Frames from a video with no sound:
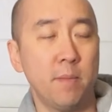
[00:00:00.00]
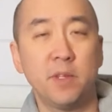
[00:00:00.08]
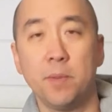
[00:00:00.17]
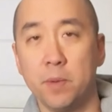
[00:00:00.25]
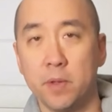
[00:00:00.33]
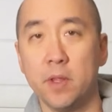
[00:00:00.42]

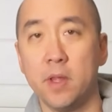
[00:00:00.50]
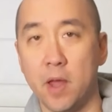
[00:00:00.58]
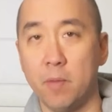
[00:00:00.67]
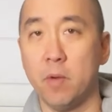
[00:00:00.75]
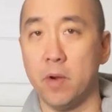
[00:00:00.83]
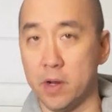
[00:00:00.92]
Typically I
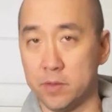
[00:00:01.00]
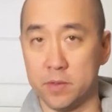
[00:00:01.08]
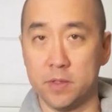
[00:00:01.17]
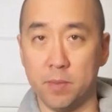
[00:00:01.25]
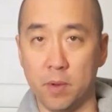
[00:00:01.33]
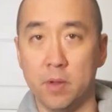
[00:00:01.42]
wear extra
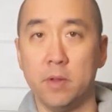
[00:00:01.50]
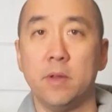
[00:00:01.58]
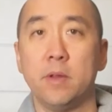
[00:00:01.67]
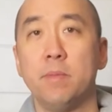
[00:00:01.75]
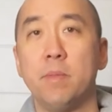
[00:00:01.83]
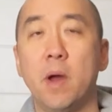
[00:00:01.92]
small
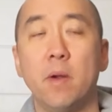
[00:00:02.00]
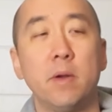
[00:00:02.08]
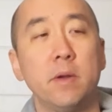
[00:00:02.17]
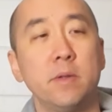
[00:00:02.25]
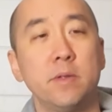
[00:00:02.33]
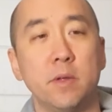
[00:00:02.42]
in
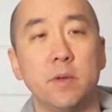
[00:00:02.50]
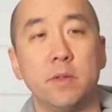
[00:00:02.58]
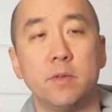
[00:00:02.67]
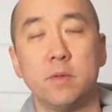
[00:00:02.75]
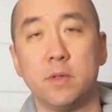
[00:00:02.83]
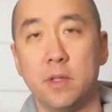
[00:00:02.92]
Bauer, so
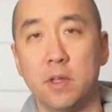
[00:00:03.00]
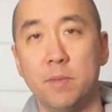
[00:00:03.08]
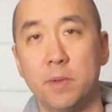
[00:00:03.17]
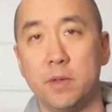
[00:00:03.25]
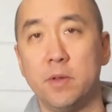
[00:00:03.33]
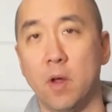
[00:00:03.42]
this was a little
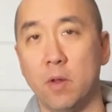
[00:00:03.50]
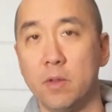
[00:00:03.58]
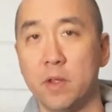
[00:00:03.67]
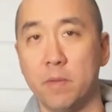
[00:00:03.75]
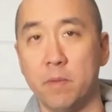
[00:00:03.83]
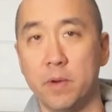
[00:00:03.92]
bit taller
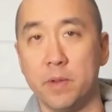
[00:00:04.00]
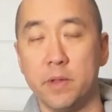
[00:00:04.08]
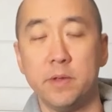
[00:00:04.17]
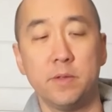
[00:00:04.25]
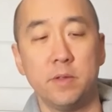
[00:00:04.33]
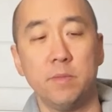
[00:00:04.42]
than I'm more
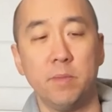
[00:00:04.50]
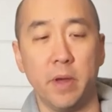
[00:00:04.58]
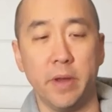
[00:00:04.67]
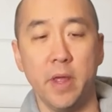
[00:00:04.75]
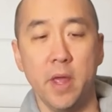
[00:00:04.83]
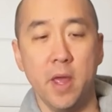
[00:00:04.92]
used to, but